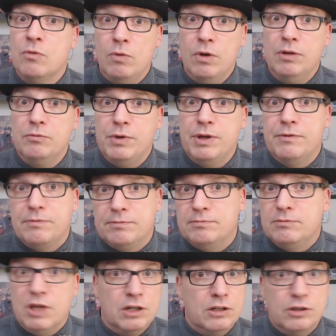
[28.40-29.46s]
well, we've
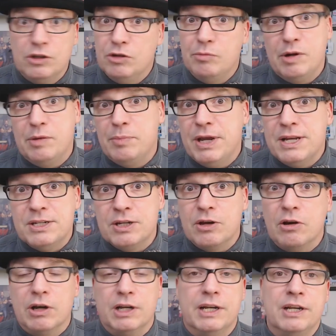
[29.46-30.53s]
done a little bit of painting
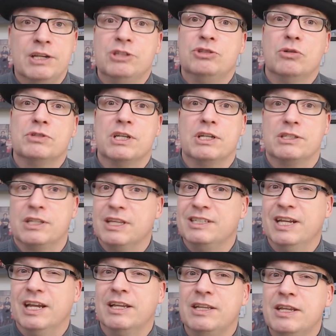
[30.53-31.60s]
on it, and he shows us the
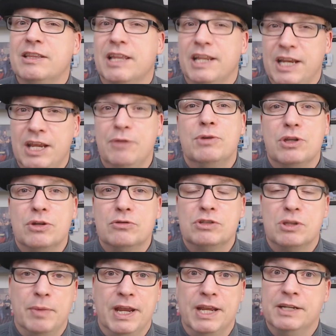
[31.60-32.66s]
technique that he would
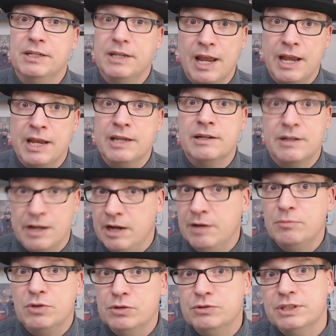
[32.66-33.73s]
use to paint it, and
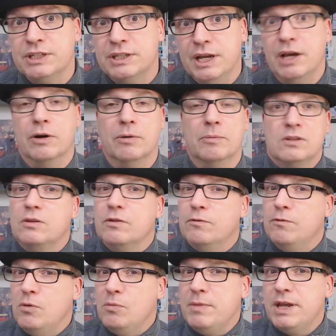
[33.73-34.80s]
I'm using now. The
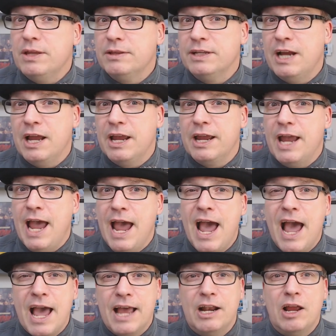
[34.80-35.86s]
foam mail that I
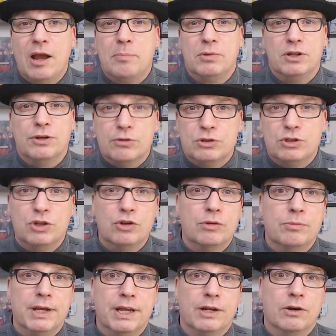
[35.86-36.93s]
had up on
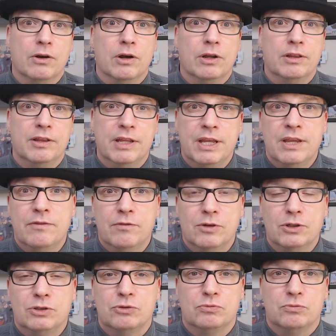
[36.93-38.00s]
YouTube and on
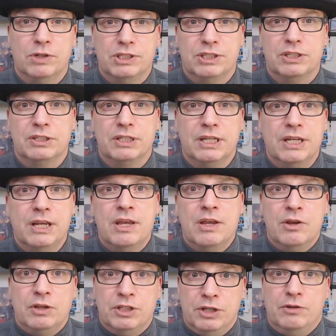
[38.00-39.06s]
Thingiverse recently
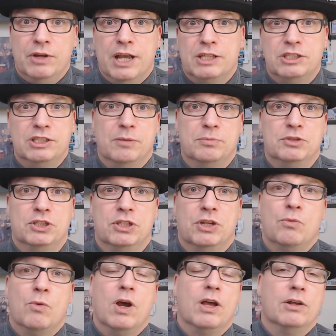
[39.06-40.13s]
did
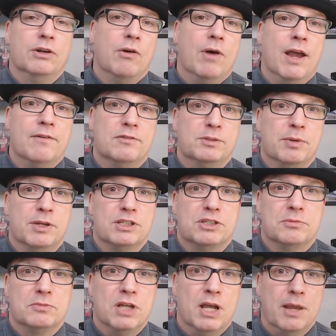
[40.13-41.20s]
exceptionally well. Now I've spent
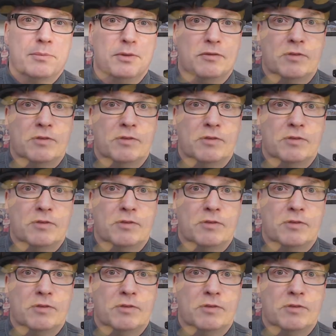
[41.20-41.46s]
some time